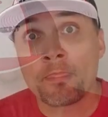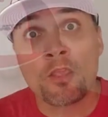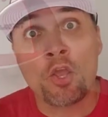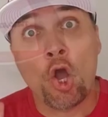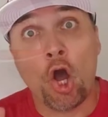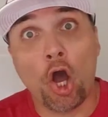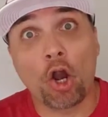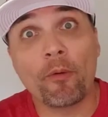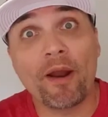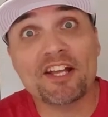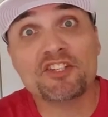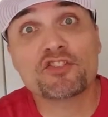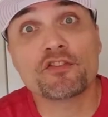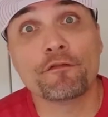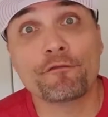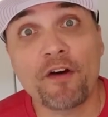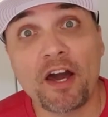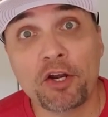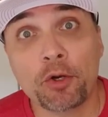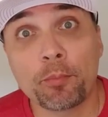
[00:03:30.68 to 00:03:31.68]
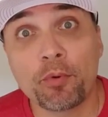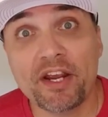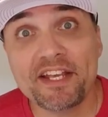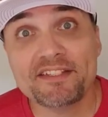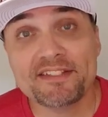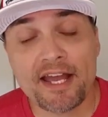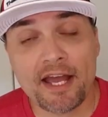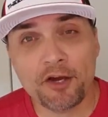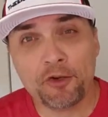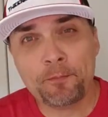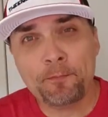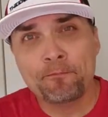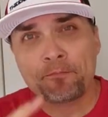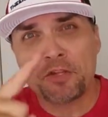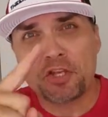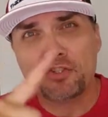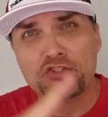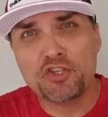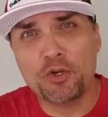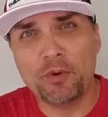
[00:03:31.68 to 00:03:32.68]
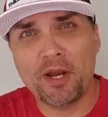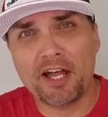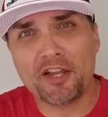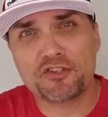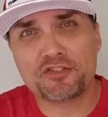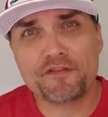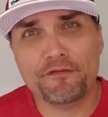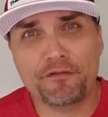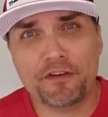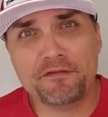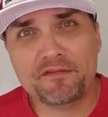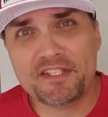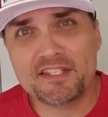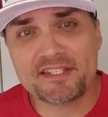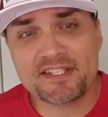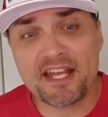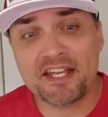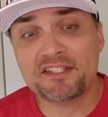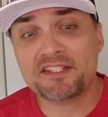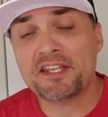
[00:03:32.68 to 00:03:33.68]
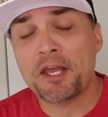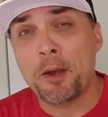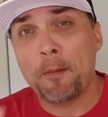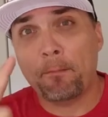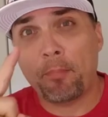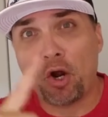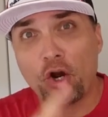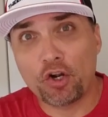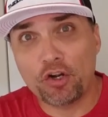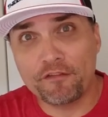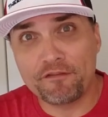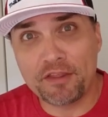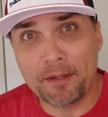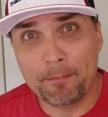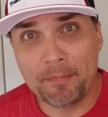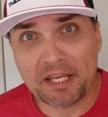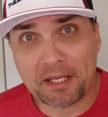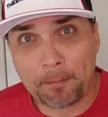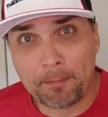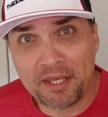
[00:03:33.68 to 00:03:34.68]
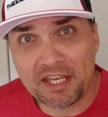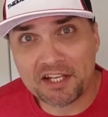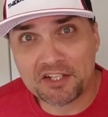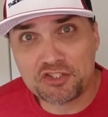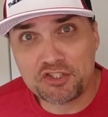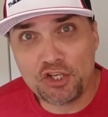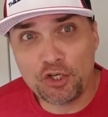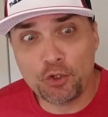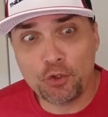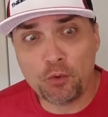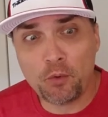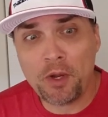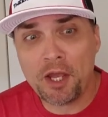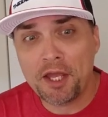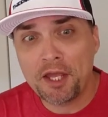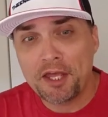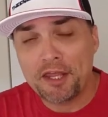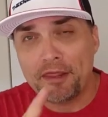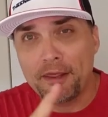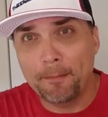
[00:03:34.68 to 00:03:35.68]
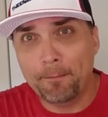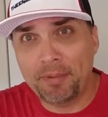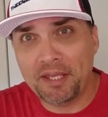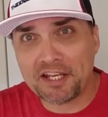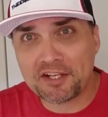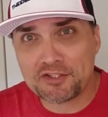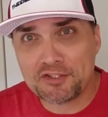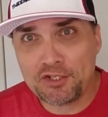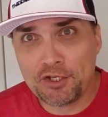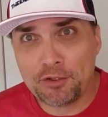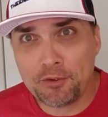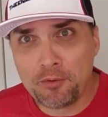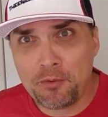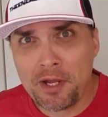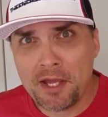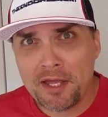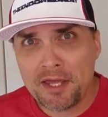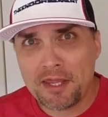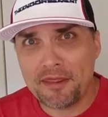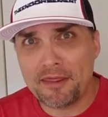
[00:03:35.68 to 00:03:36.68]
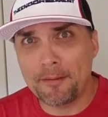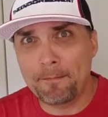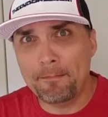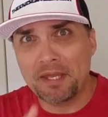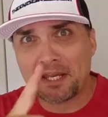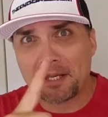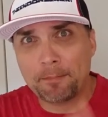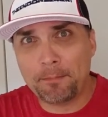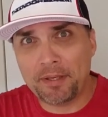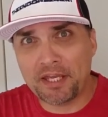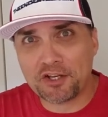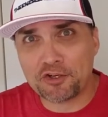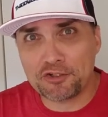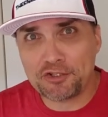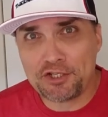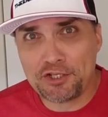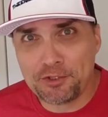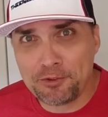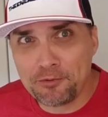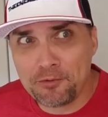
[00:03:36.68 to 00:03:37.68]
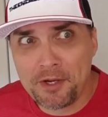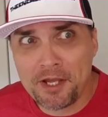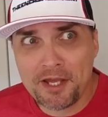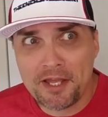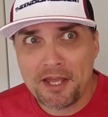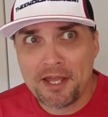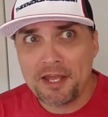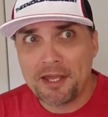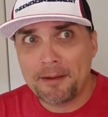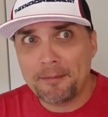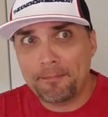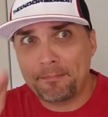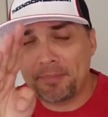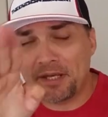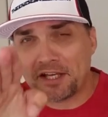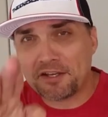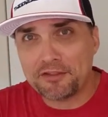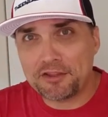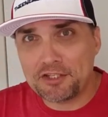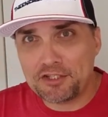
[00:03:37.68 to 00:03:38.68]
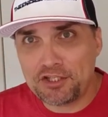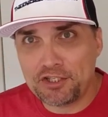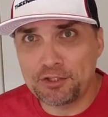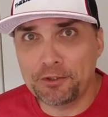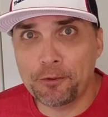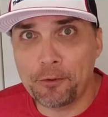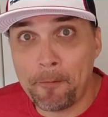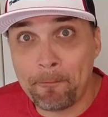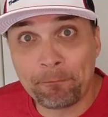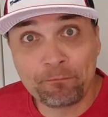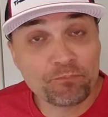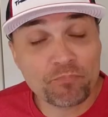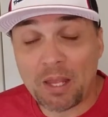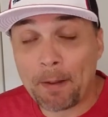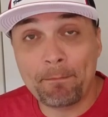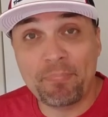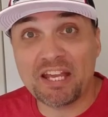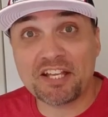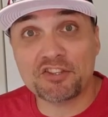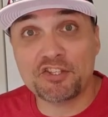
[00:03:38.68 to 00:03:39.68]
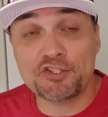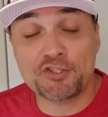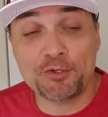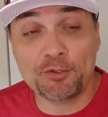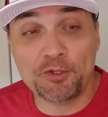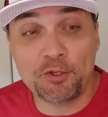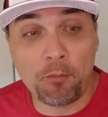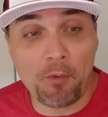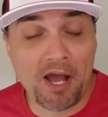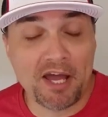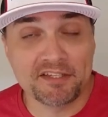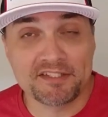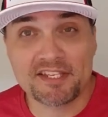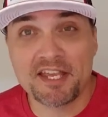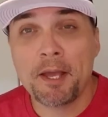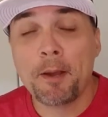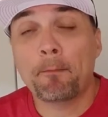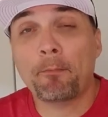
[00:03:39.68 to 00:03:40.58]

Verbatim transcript: All right, so final breakdown, two dollars and fifty cents, part of the McPick two, the Pick two, the McPicker two, Pick the two. Pick the two you want.